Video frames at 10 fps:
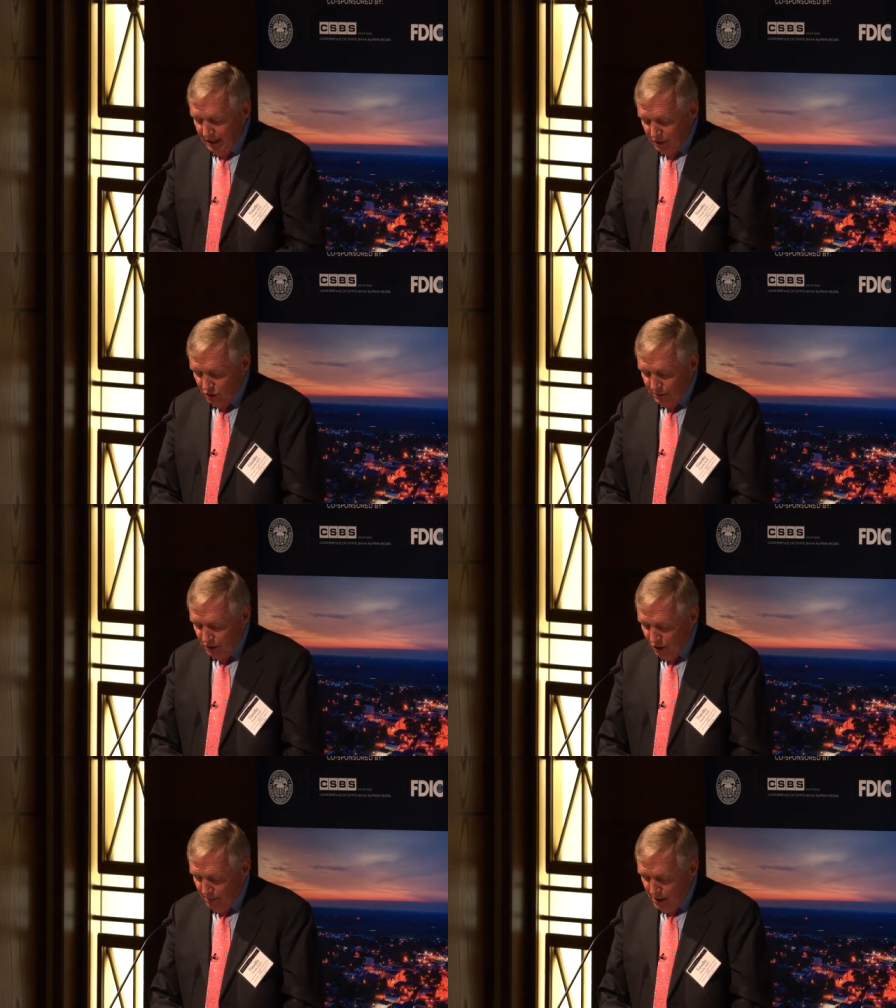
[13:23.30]

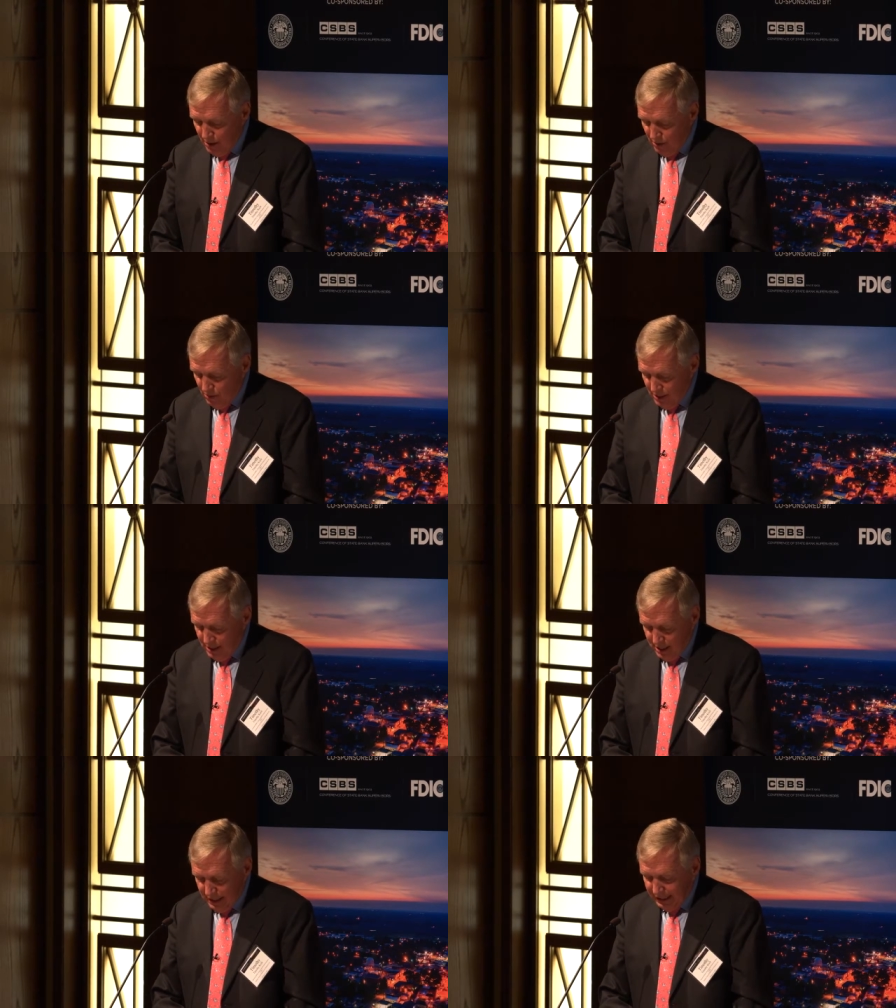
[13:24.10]
Sumitomo,
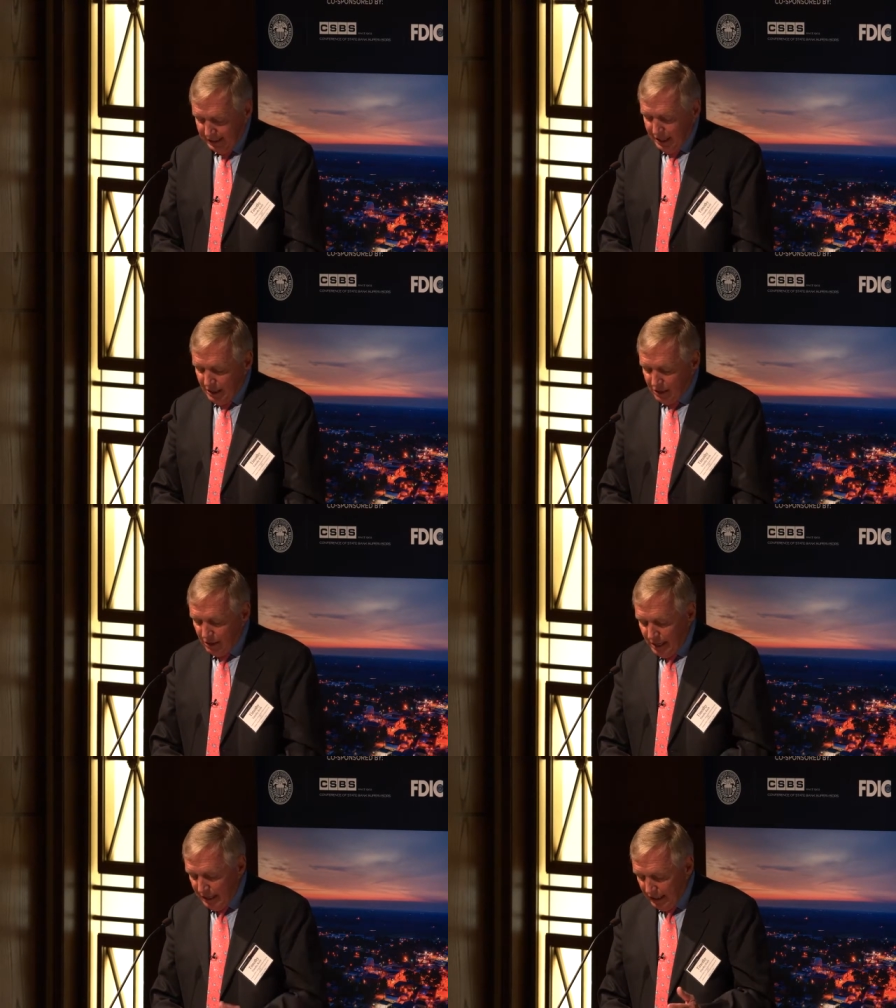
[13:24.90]
insider
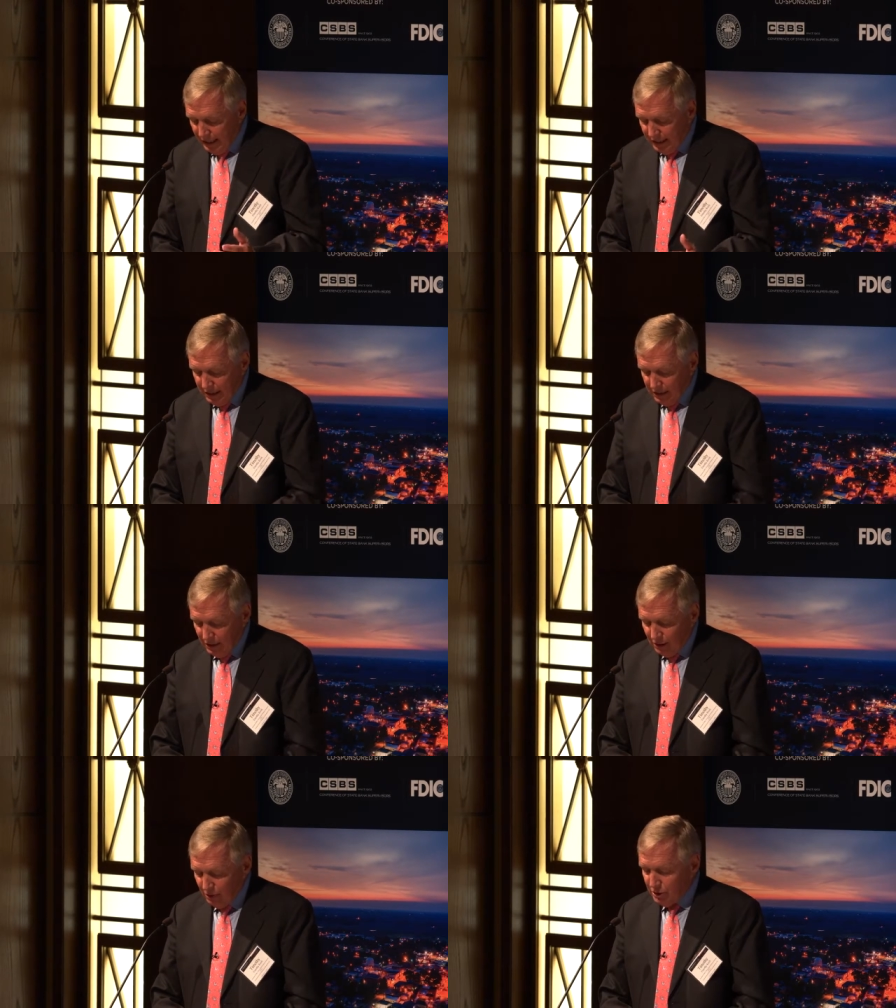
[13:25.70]
trading,
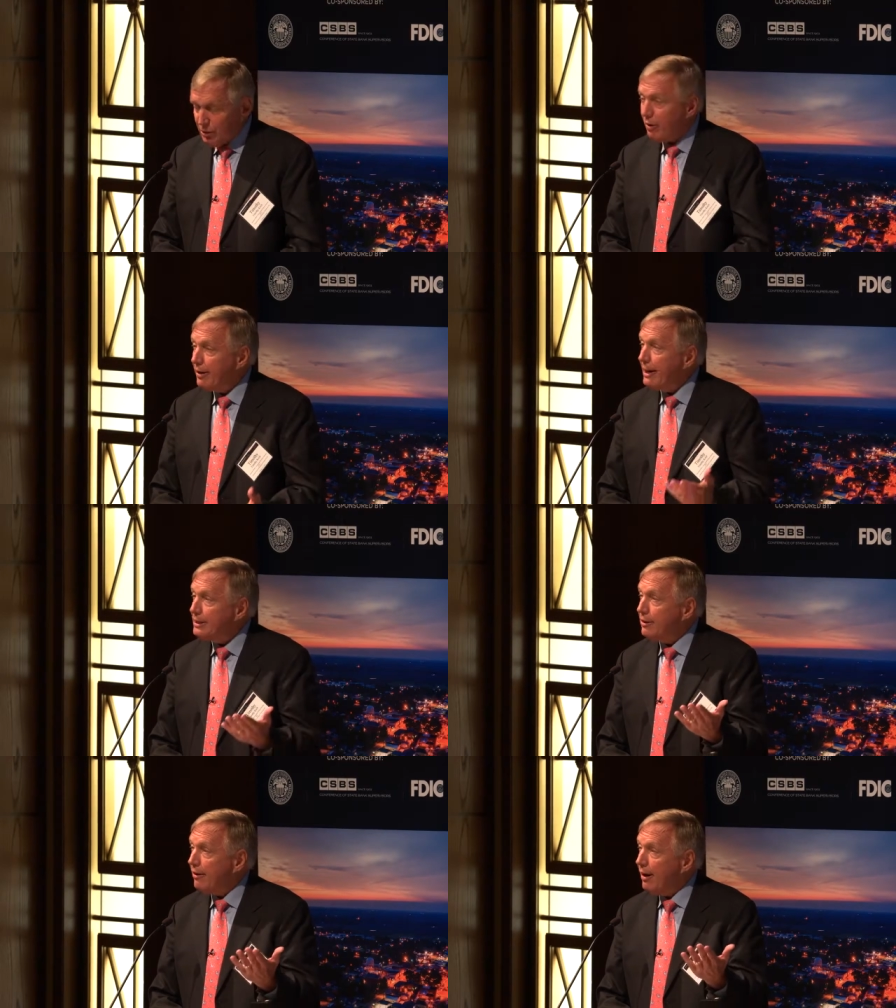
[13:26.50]
loans to
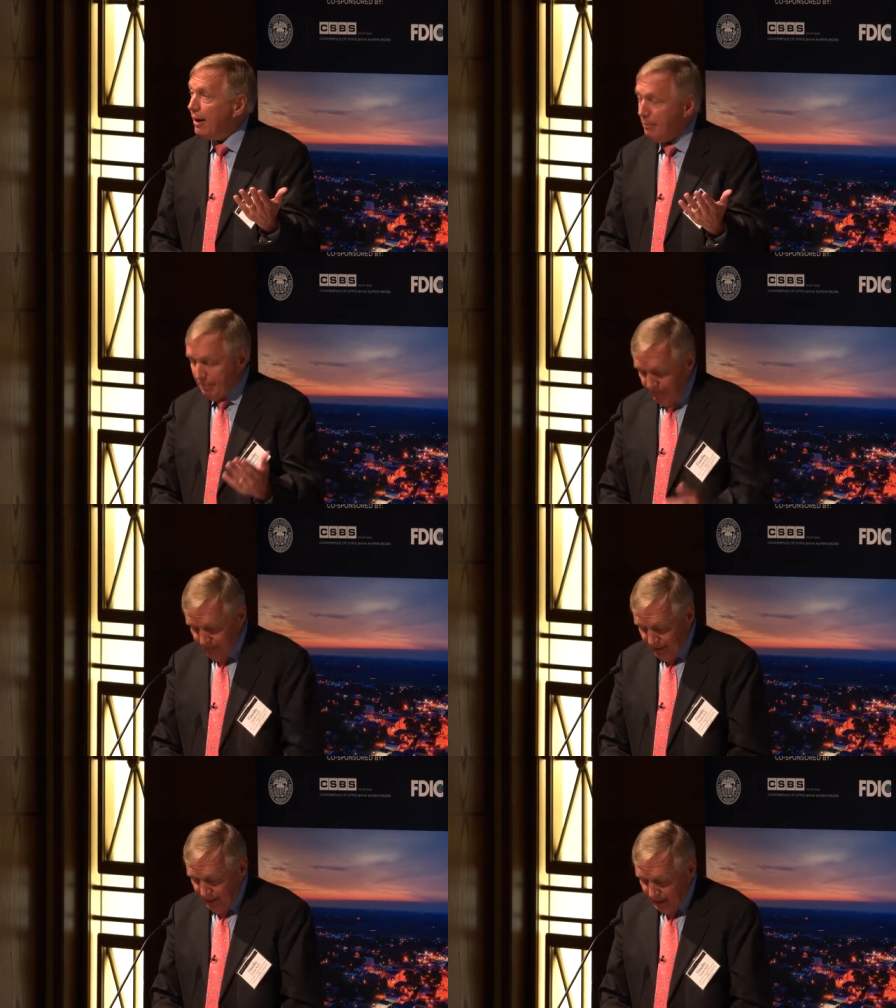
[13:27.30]
organized crime.
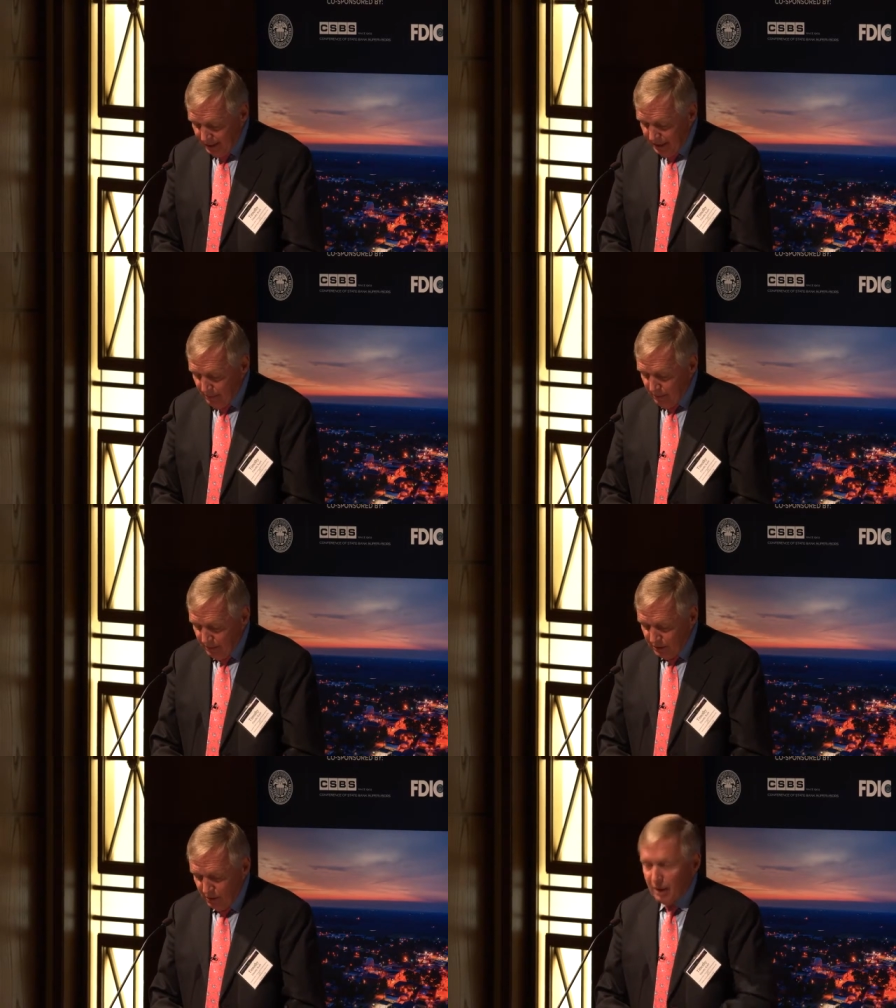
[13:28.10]
Same with
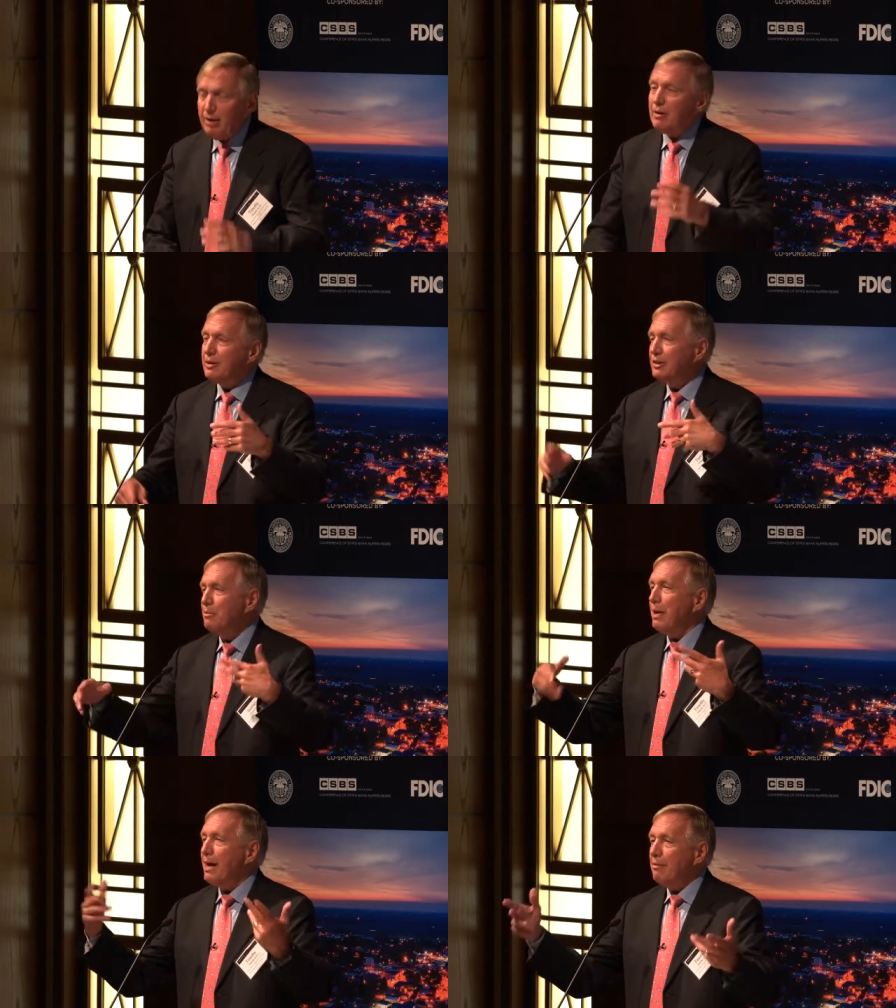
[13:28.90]
Mizzou. So
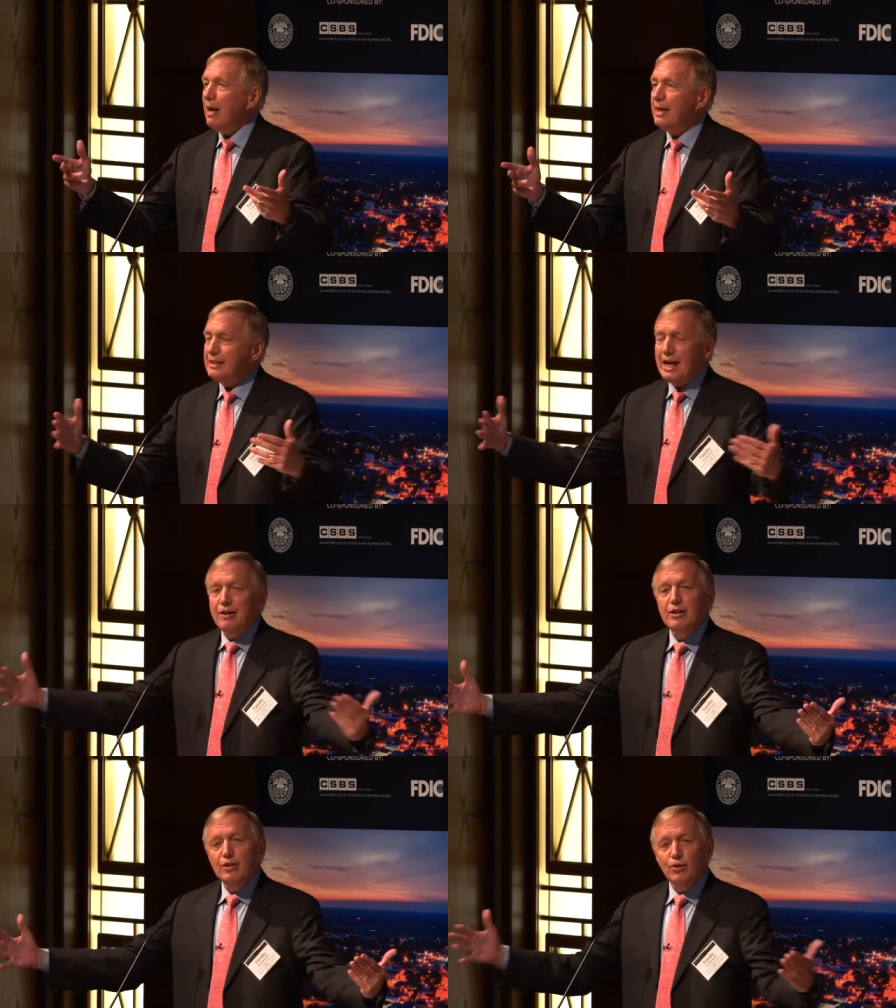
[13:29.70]
the bottom line is, how
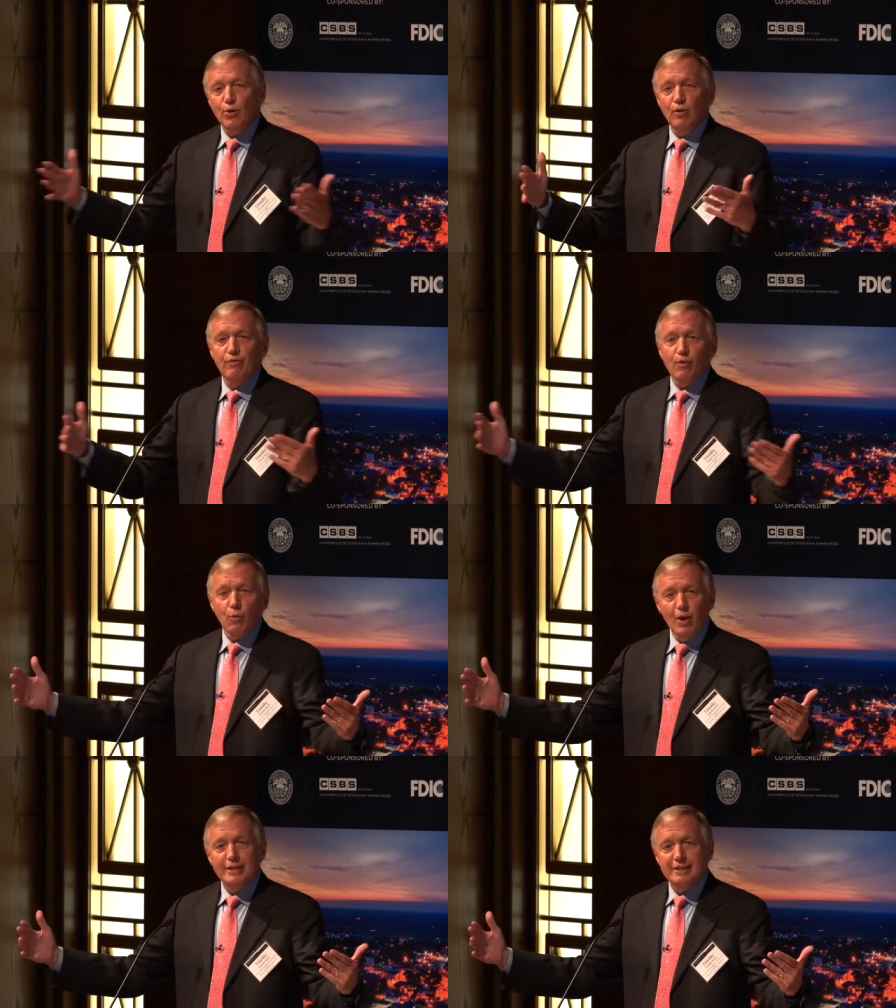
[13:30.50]
do you control for
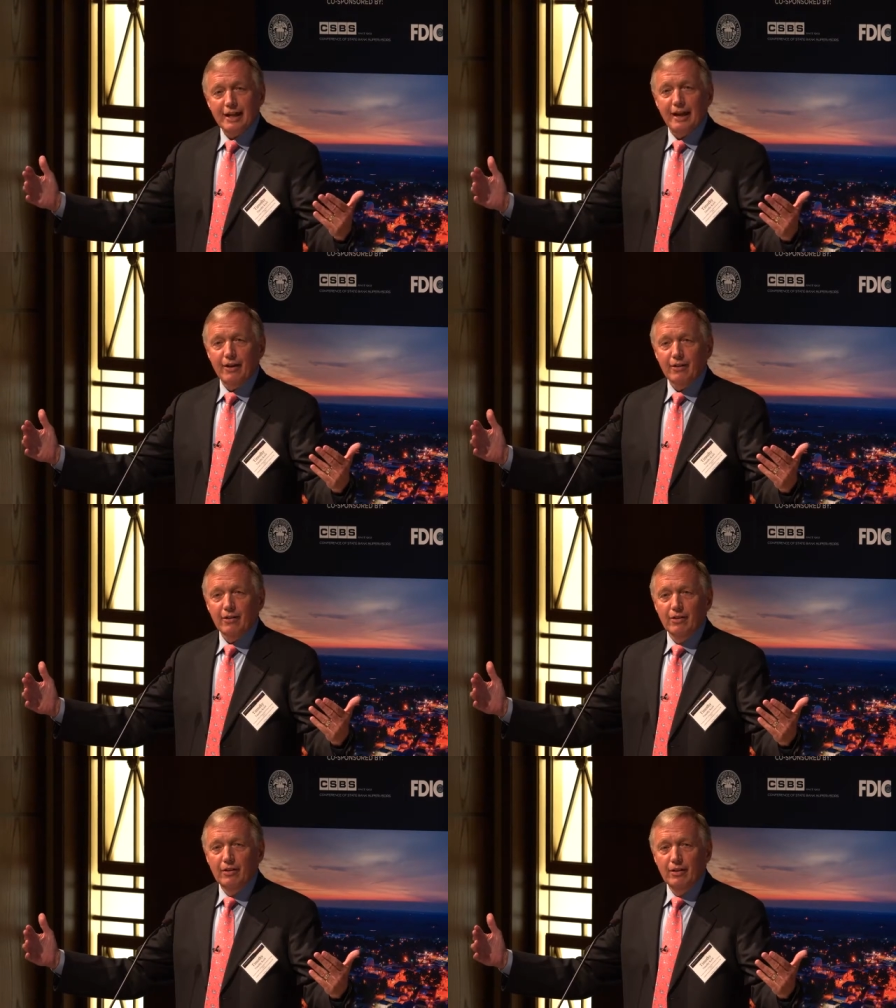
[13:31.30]
when a scandal